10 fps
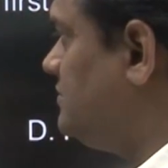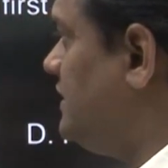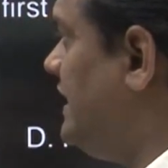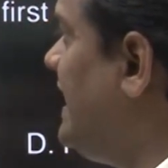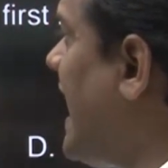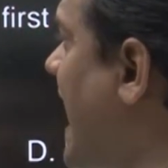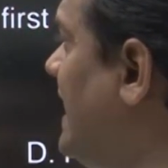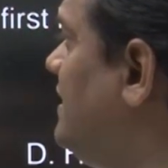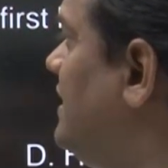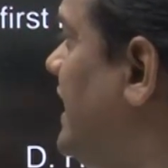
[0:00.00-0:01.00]
He
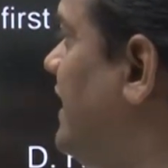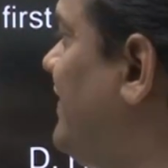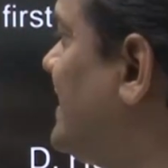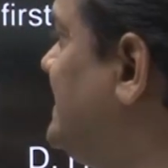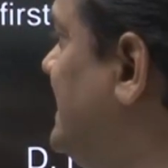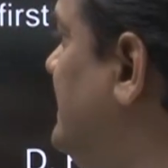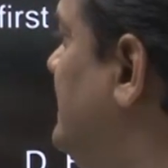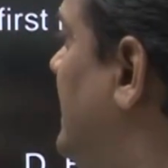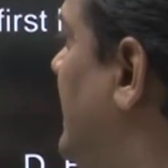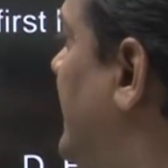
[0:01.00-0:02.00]
had in fact seen
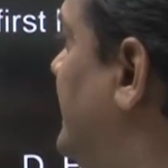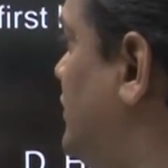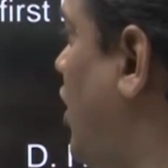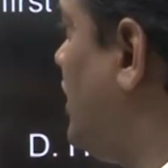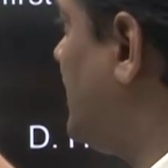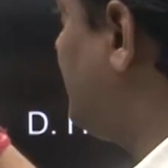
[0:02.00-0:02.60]
his older